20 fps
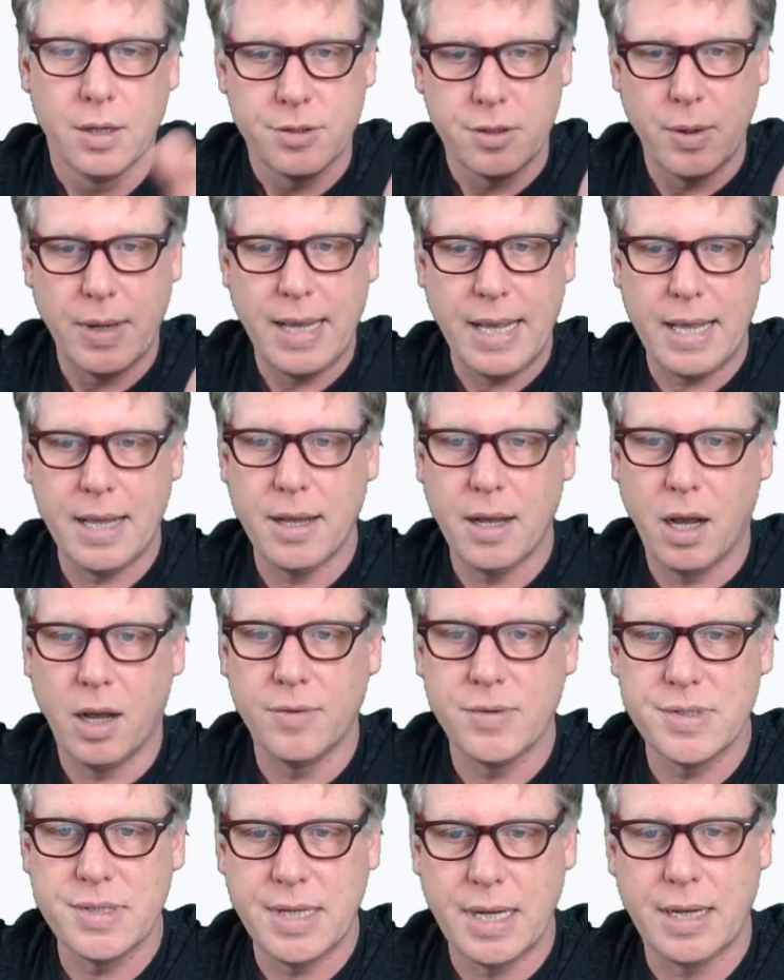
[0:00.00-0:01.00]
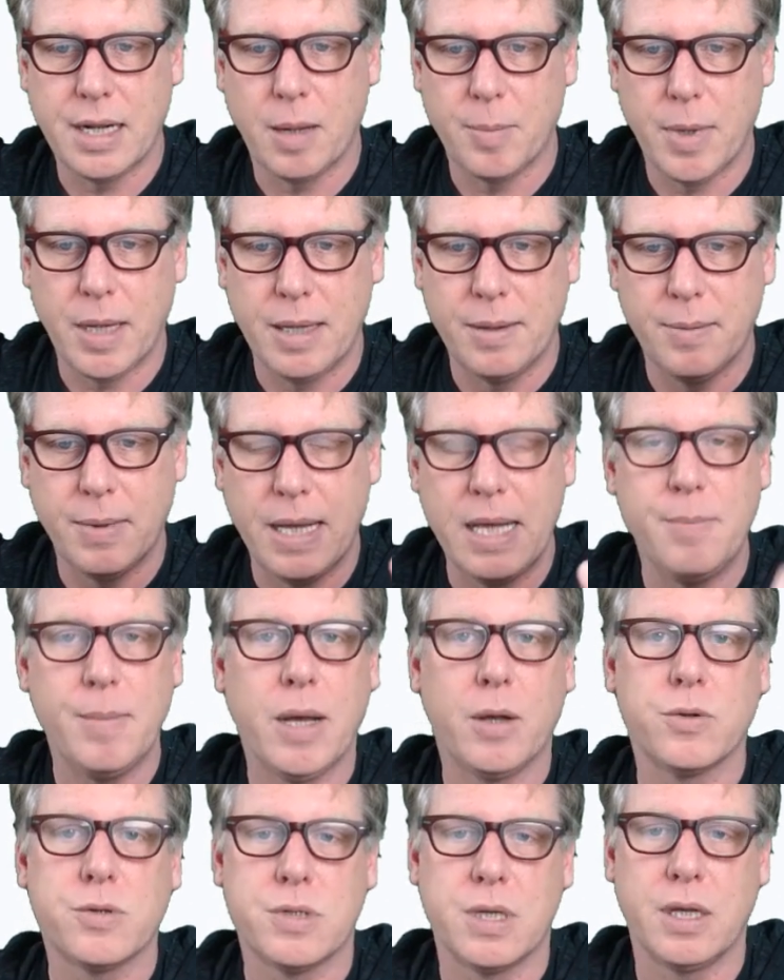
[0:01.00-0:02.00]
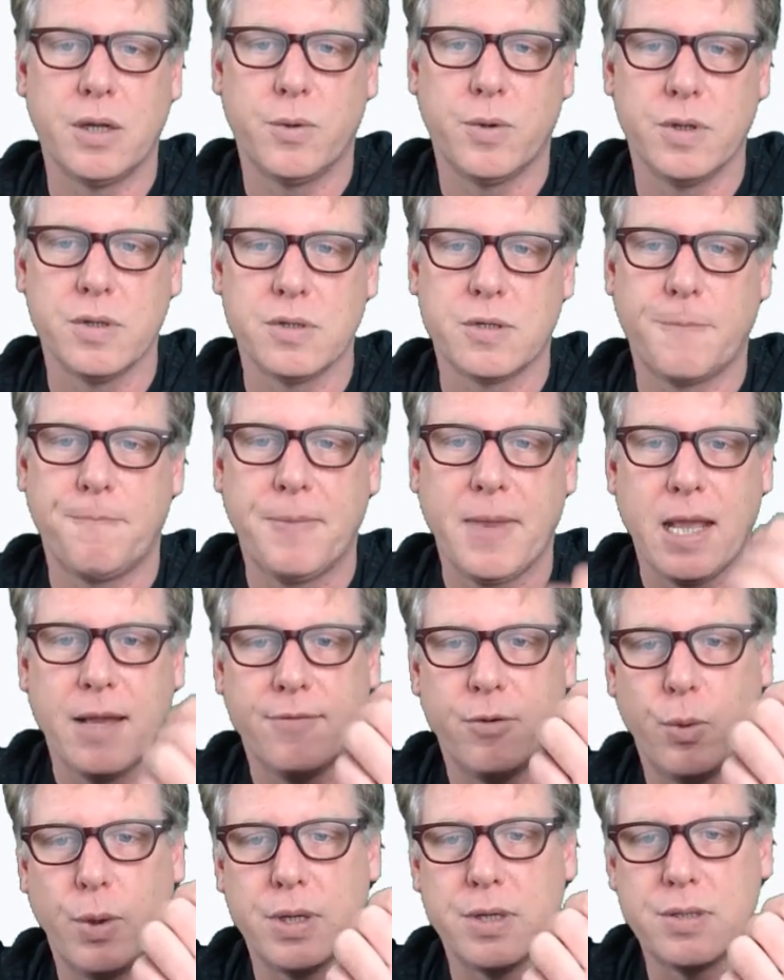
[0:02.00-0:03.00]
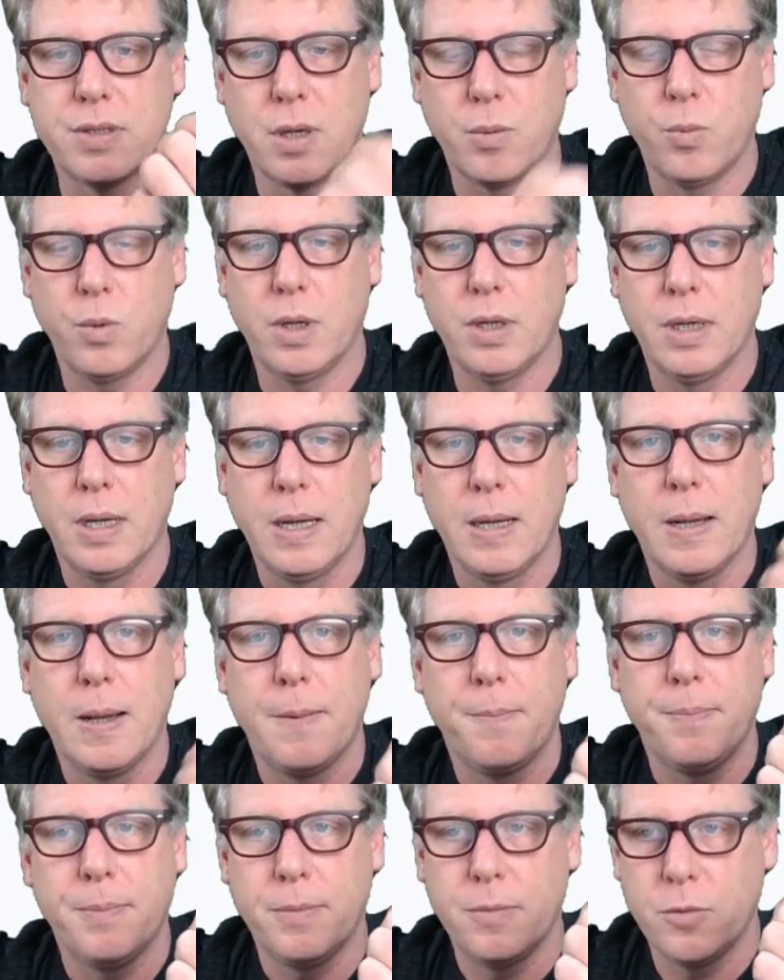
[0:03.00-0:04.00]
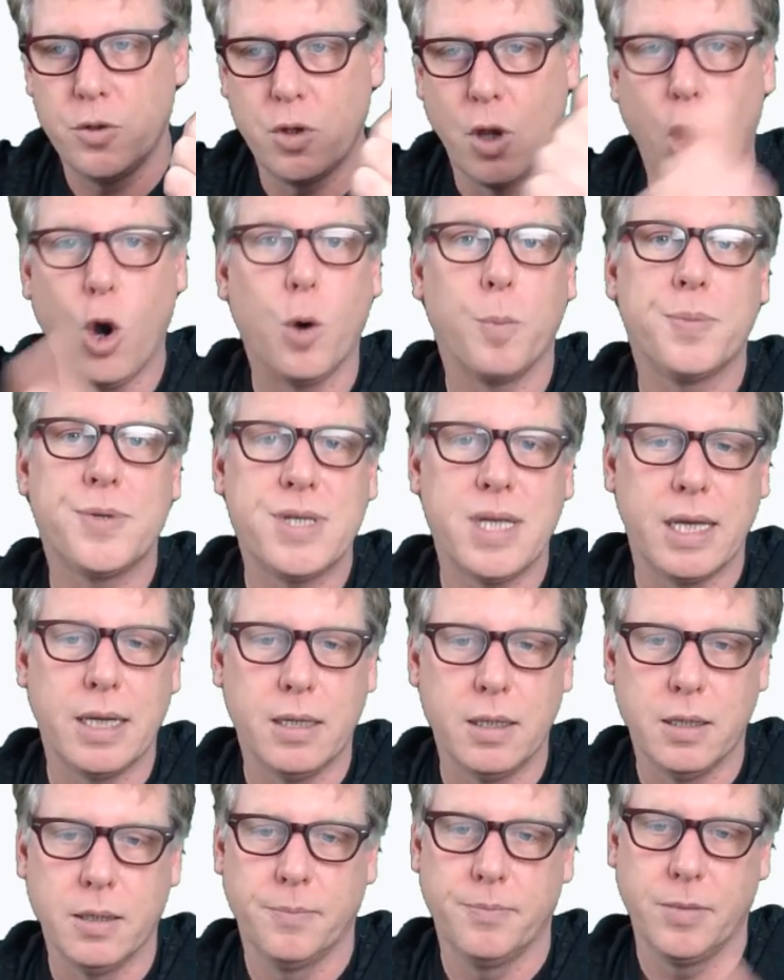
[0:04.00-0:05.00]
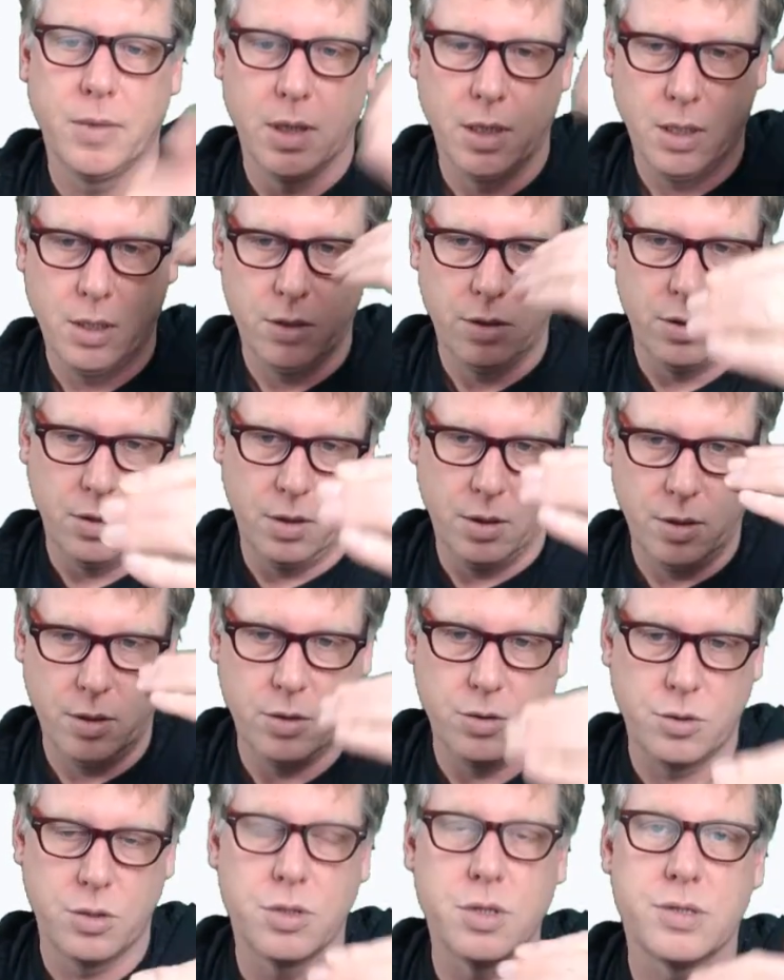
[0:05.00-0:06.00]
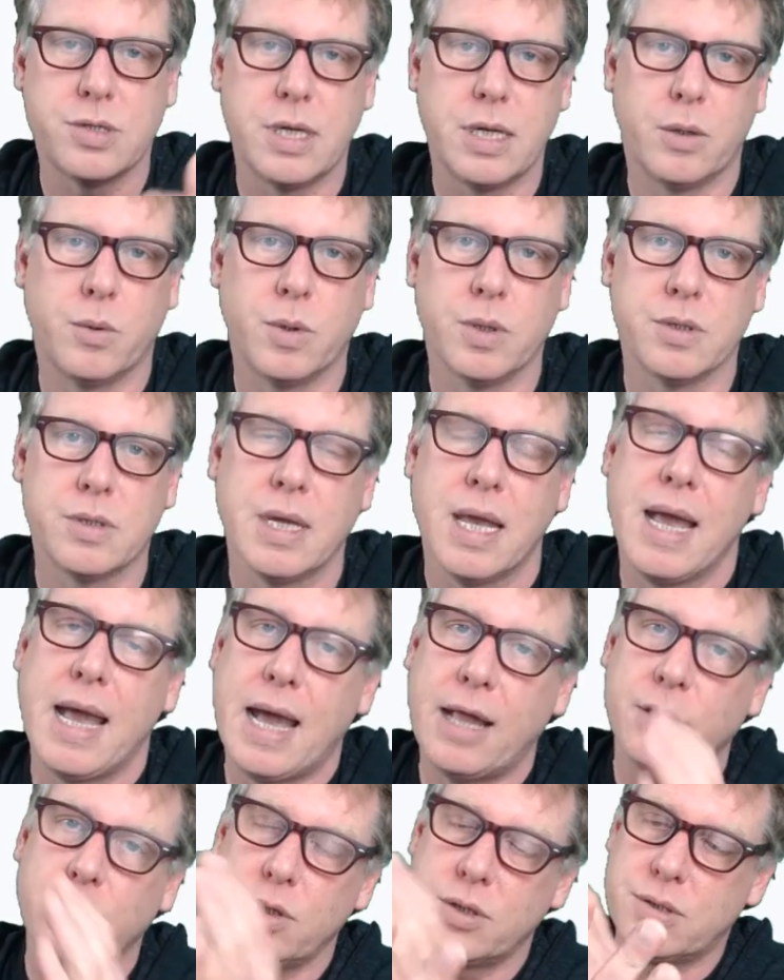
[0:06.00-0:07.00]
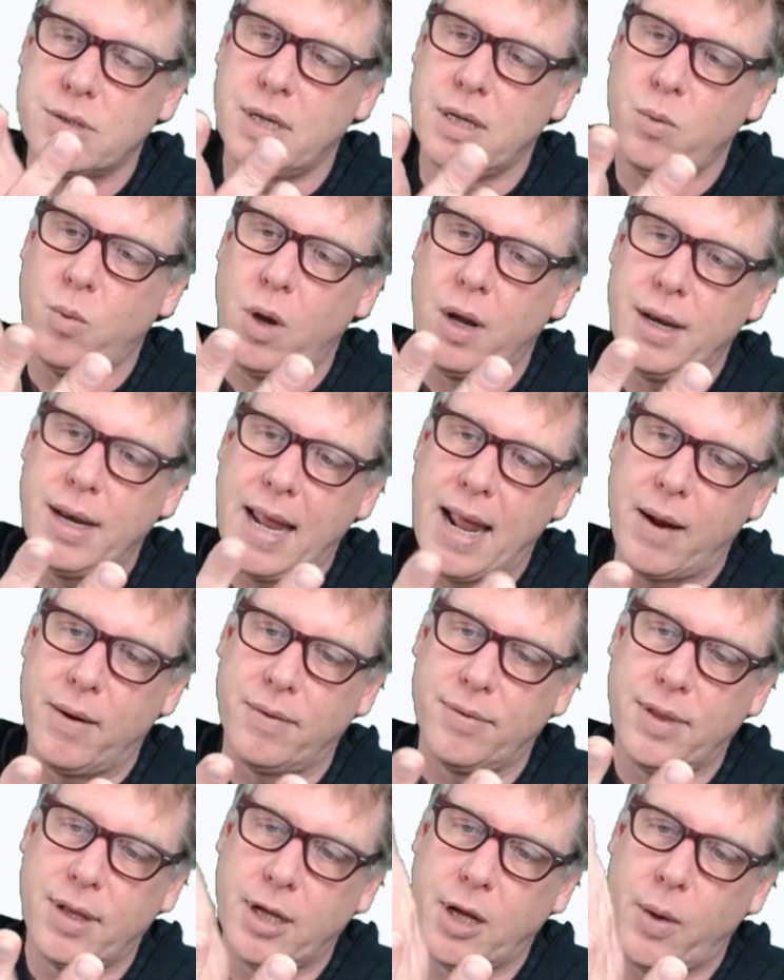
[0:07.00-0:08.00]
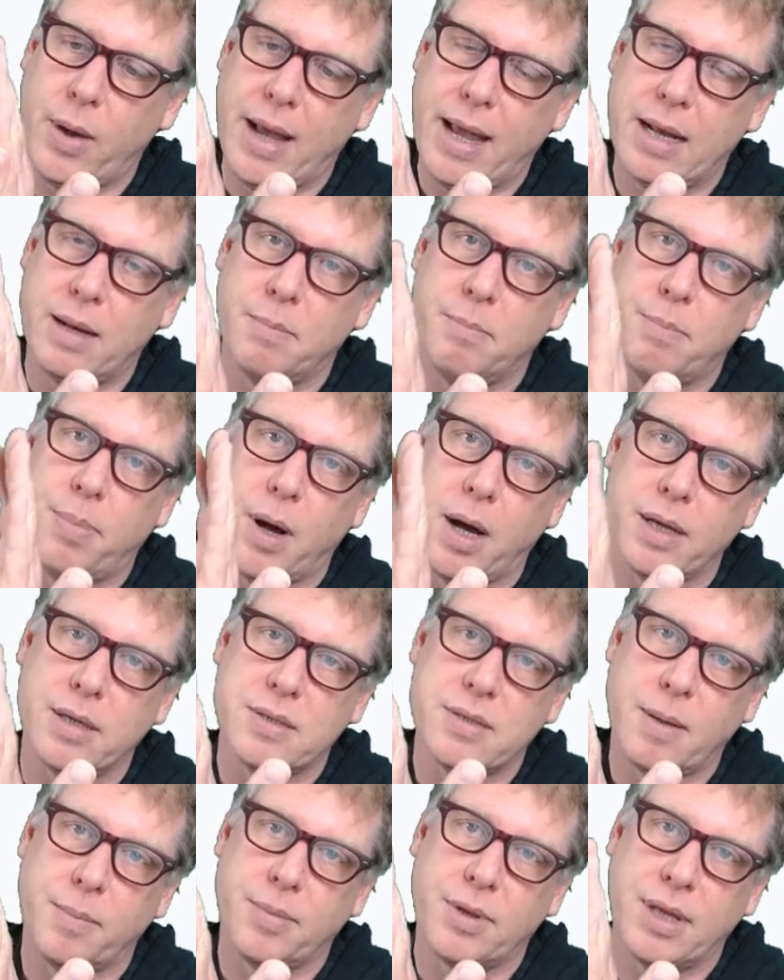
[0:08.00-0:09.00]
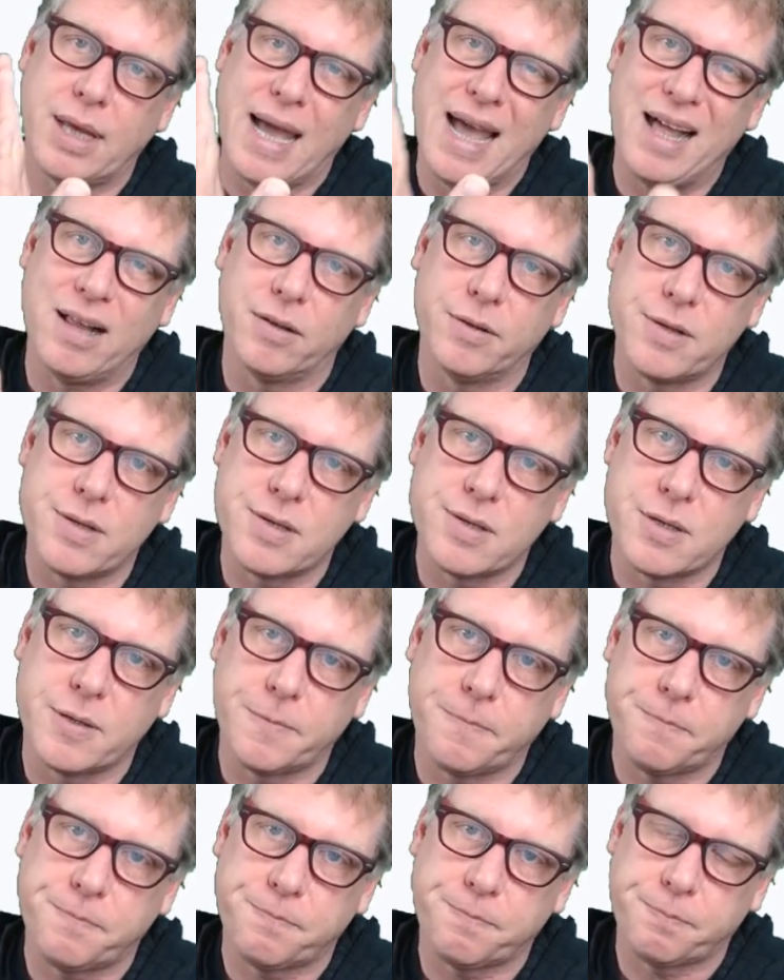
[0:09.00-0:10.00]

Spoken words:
So here I've set up an email sequence for when someone opts in to the sequence, and you can see why now. If they go ahead and buy something else,